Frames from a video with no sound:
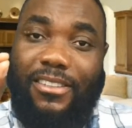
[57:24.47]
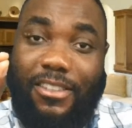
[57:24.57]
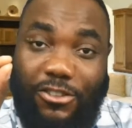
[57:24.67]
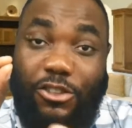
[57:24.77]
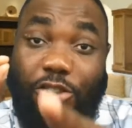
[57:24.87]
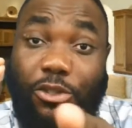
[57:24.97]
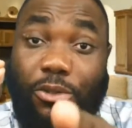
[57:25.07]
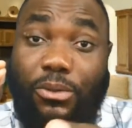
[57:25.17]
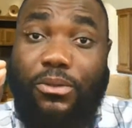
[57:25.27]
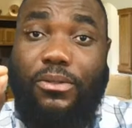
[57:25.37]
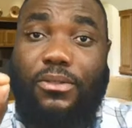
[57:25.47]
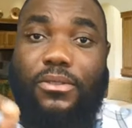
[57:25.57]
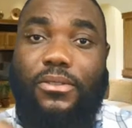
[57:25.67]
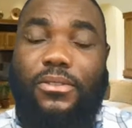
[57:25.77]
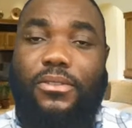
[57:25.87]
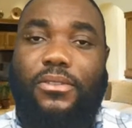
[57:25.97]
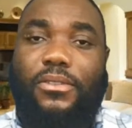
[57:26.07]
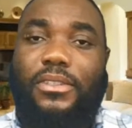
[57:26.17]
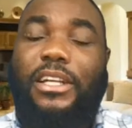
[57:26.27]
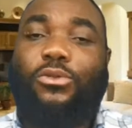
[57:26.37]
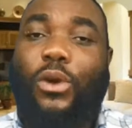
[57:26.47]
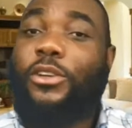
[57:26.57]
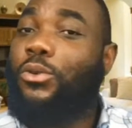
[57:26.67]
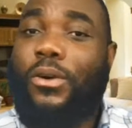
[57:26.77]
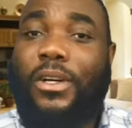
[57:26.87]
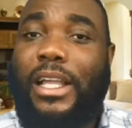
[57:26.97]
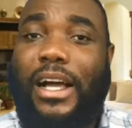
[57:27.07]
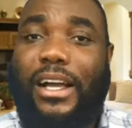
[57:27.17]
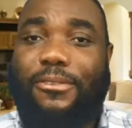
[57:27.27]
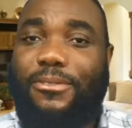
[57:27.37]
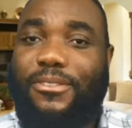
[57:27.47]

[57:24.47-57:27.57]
is you. That's why you are alive.